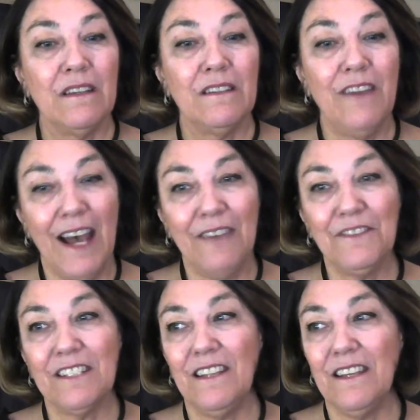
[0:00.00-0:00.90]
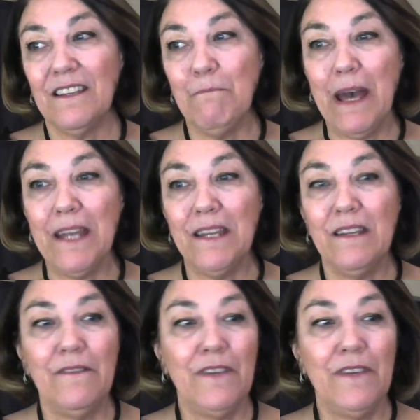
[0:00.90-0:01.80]
You have to stay
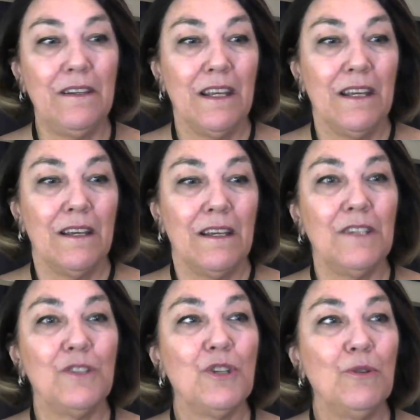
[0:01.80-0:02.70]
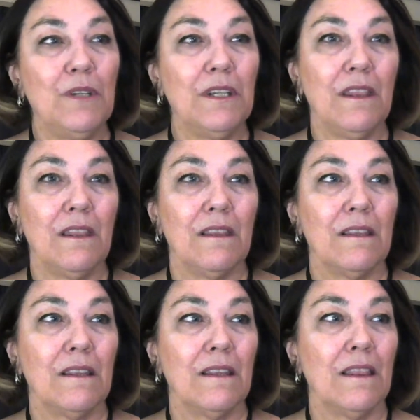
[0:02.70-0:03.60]
competitive. And in doing
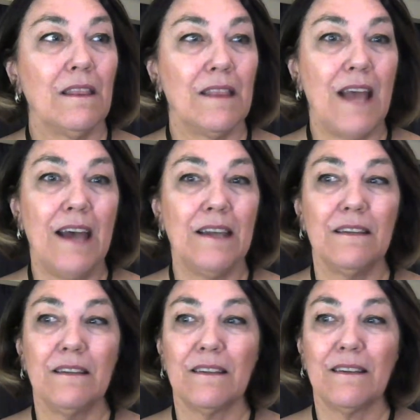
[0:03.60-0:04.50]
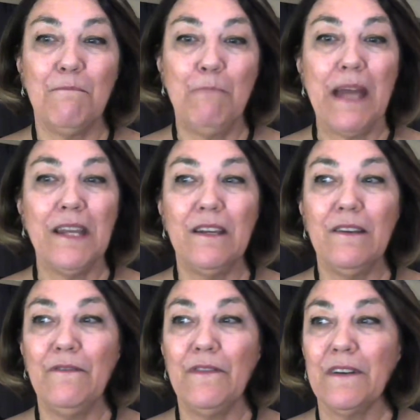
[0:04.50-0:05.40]
that
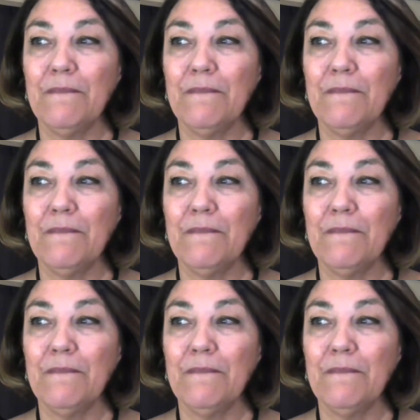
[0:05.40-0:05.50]
competitive